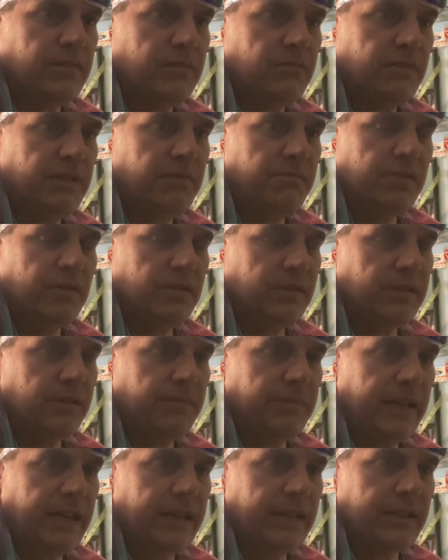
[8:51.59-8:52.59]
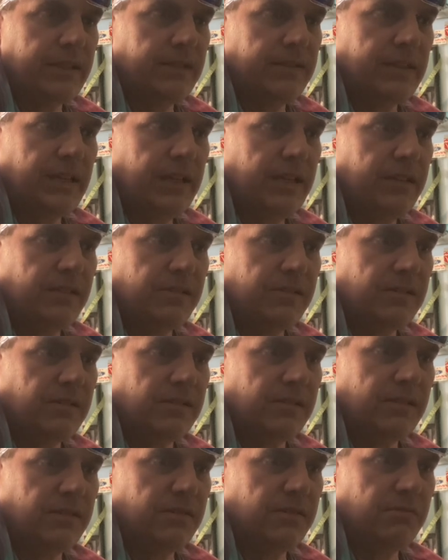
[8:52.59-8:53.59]
When he built it back in the day, he
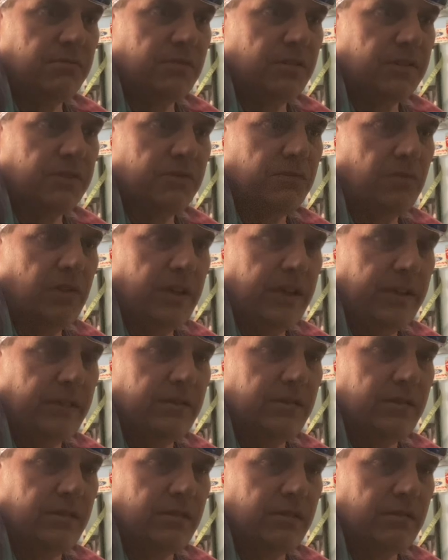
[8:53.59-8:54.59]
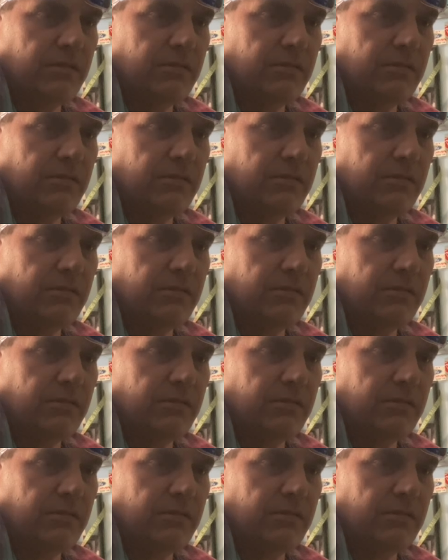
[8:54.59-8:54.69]
says it works great, and